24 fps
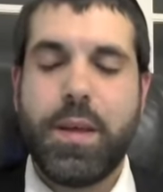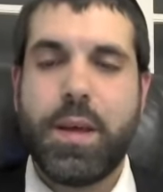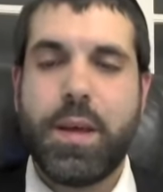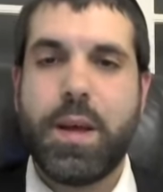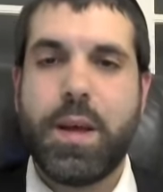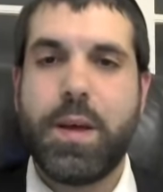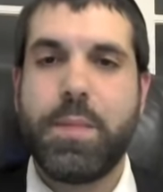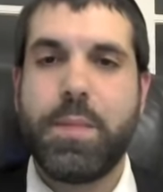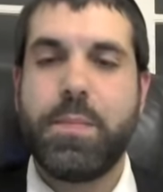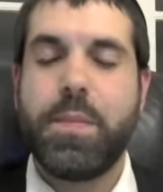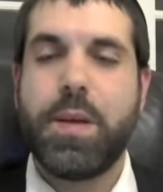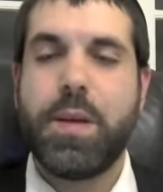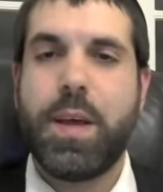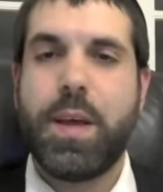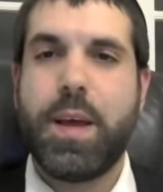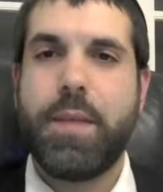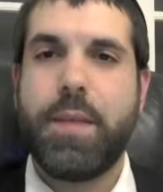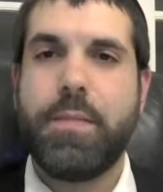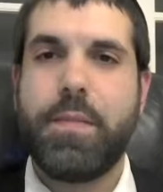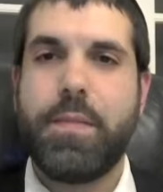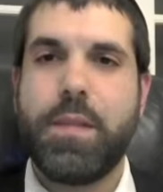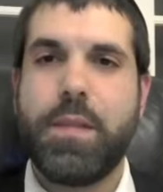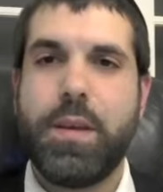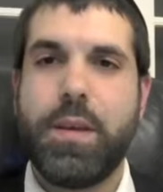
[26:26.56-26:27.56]
um,
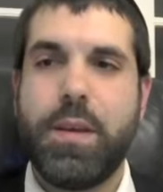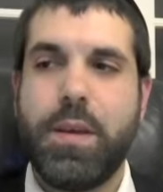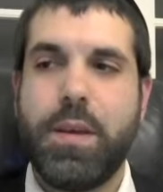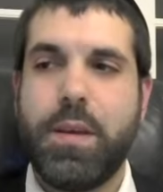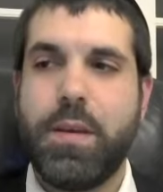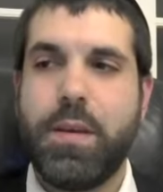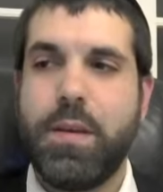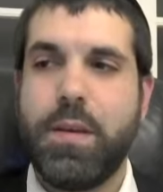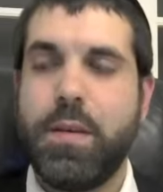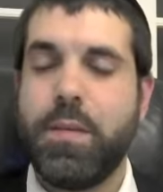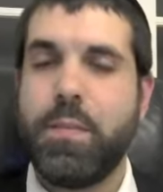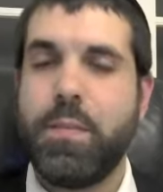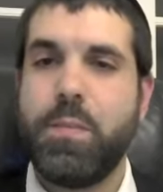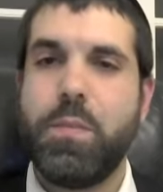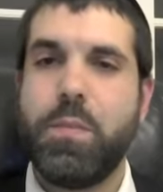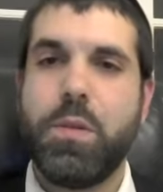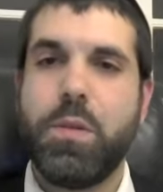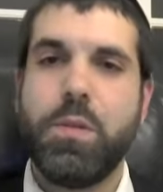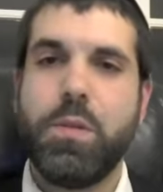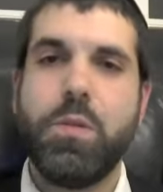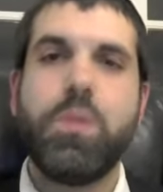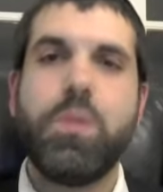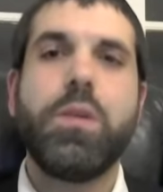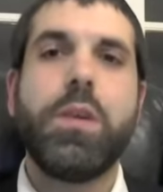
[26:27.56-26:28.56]
have the
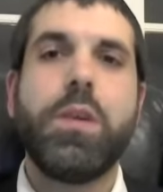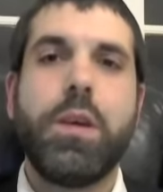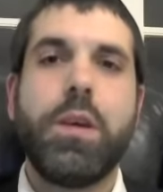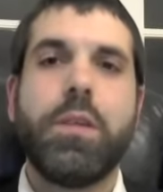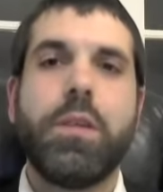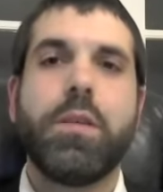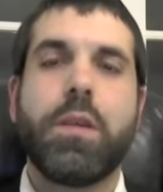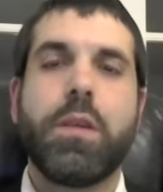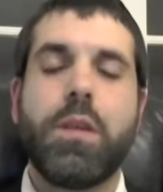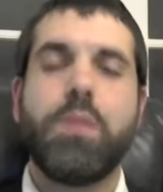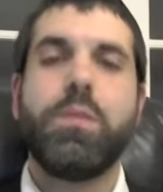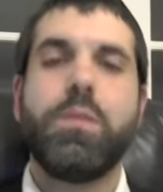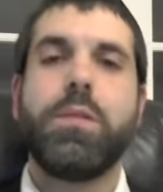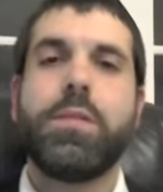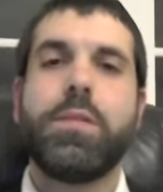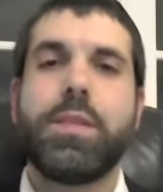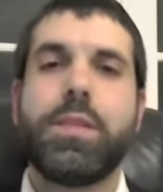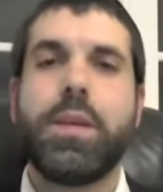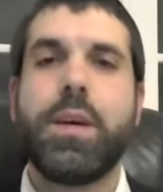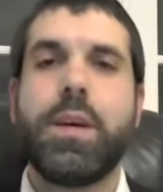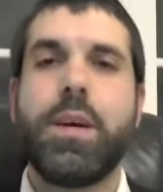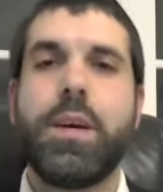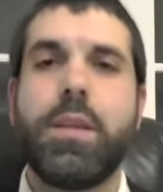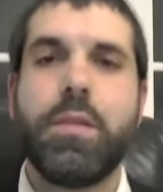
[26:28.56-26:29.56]
lunar year
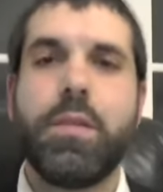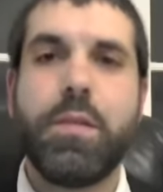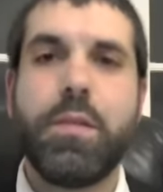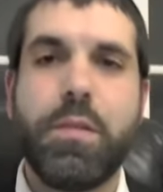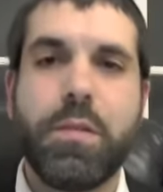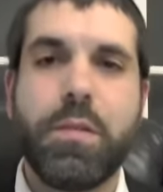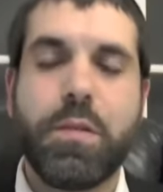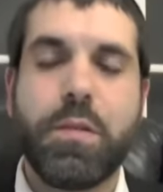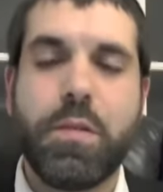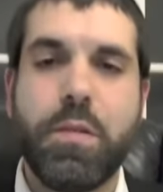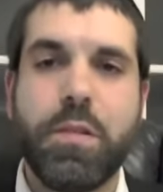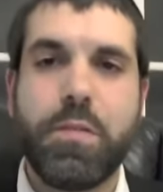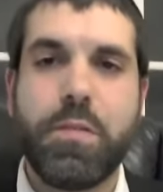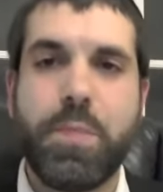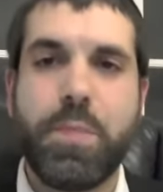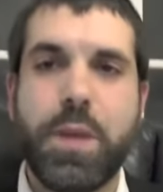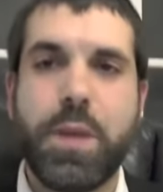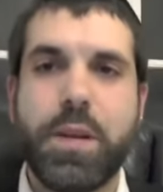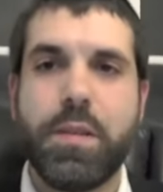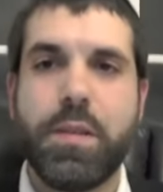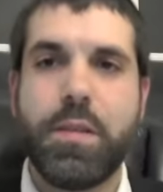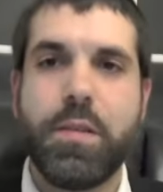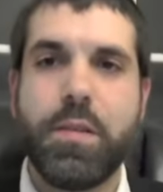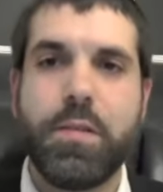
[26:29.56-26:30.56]
coincide or
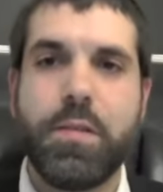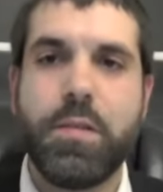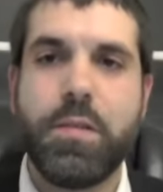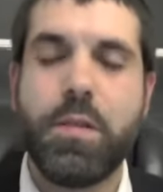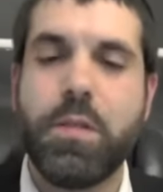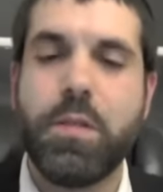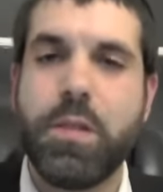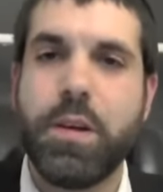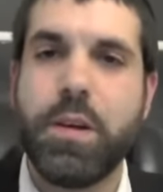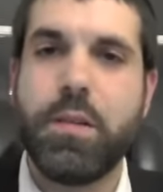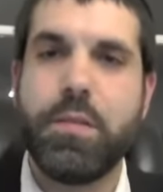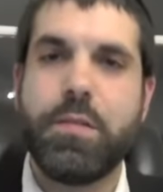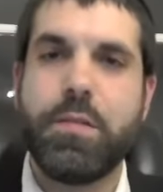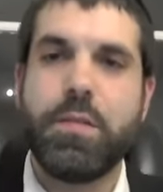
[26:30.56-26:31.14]
correspond to the solar year,